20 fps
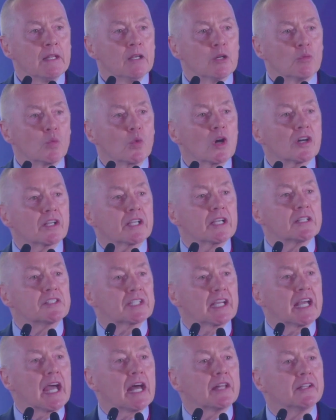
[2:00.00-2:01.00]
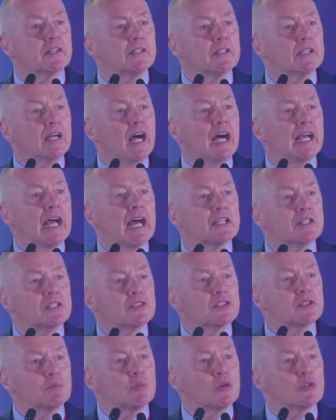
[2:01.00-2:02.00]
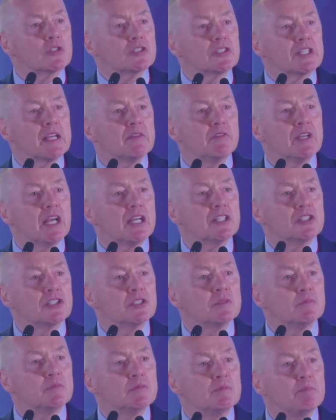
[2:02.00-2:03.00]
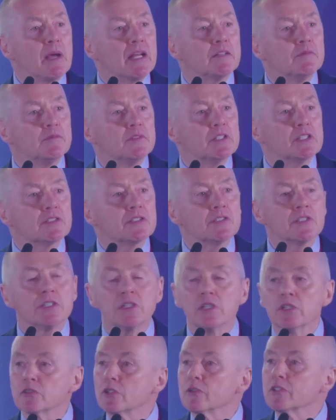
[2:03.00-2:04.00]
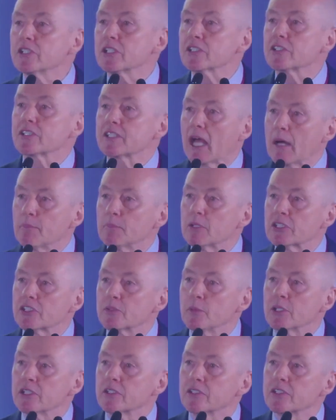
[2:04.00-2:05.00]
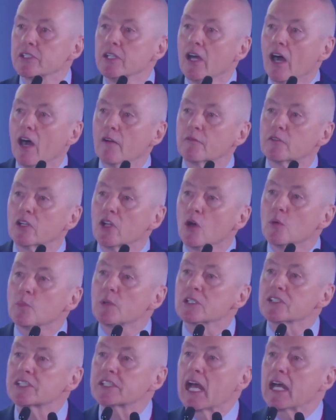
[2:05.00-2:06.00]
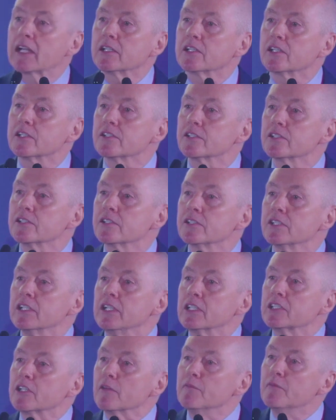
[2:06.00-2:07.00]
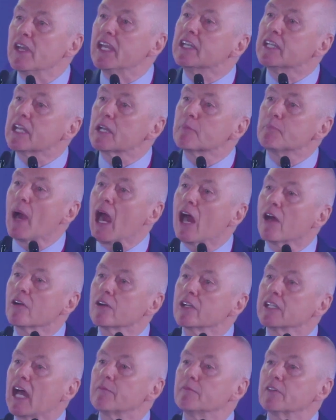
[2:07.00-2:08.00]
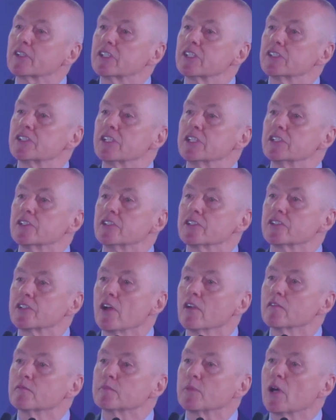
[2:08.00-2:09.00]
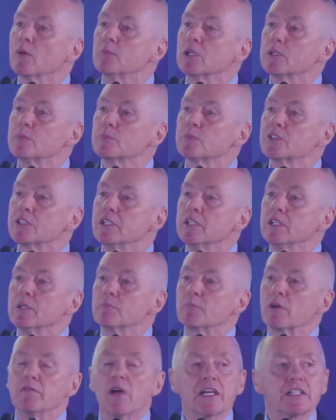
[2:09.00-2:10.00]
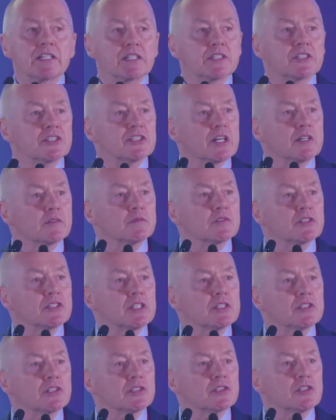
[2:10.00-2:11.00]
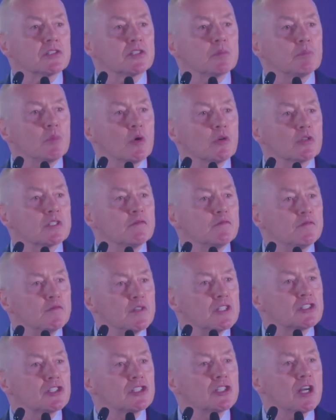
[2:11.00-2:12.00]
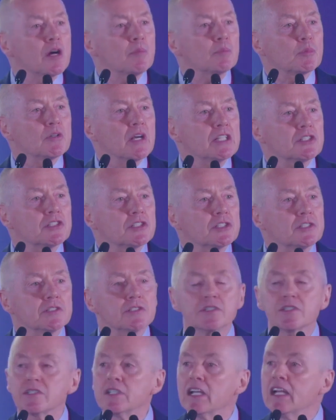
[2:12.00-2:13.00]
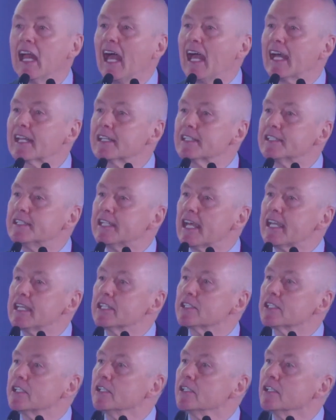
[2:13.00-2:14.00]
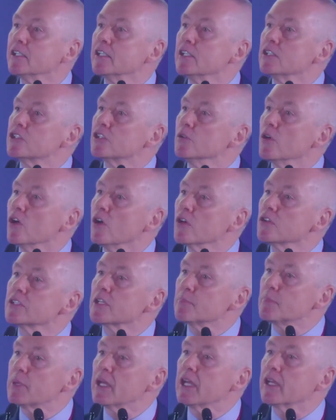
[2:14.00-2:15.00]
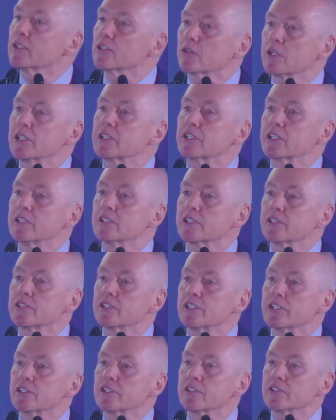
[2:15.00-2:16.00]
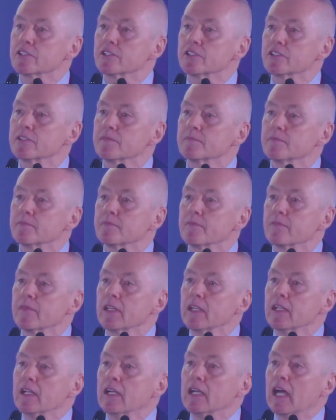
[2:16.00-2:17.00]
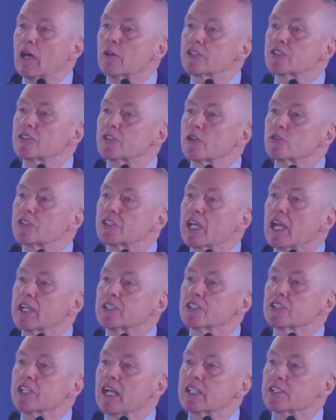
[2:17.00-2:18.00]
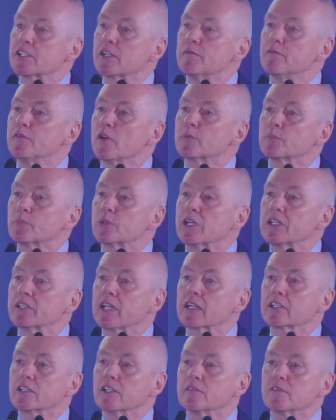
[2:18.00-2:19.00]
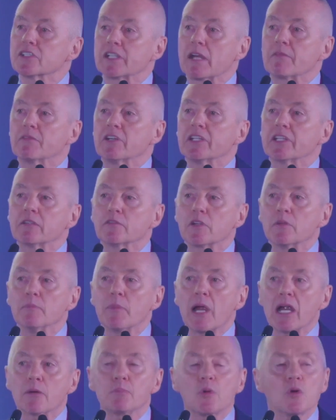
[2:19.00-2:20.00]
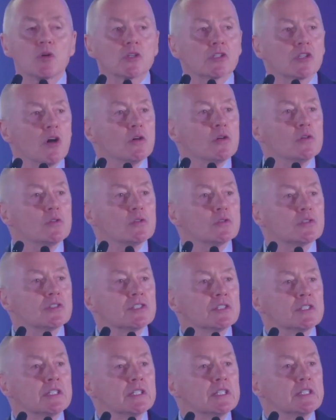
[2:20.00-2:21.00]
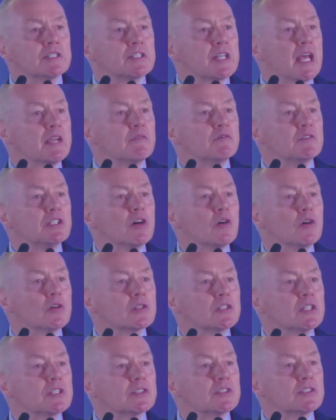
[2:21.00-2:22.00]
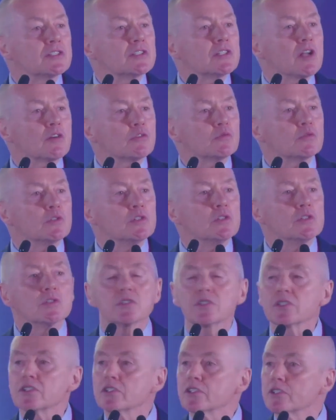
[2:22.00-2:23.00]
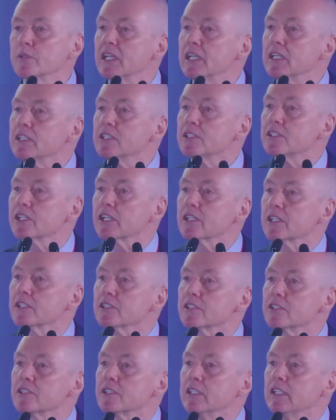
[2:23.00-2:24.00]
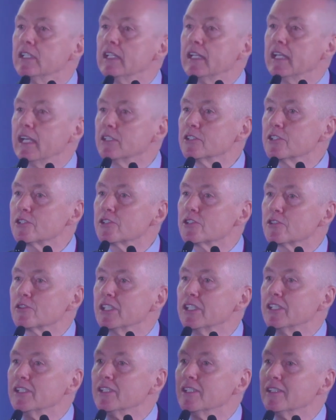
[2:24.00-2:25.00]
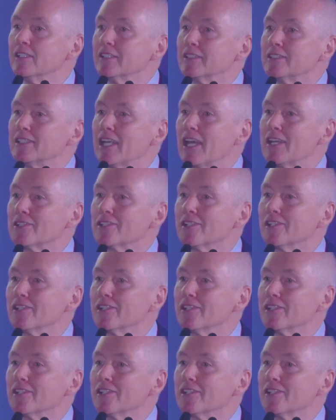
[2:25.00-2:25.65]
Working together, IATA supports aviation benefits through the establishment of global standards, convening power and advocacy to solve problems, providing services to support efficient operations, and data to underpin critical decisions. Our association has a footprint that covers everything from airport codes, safety audits, slot rules, to e-tickets, industry, data,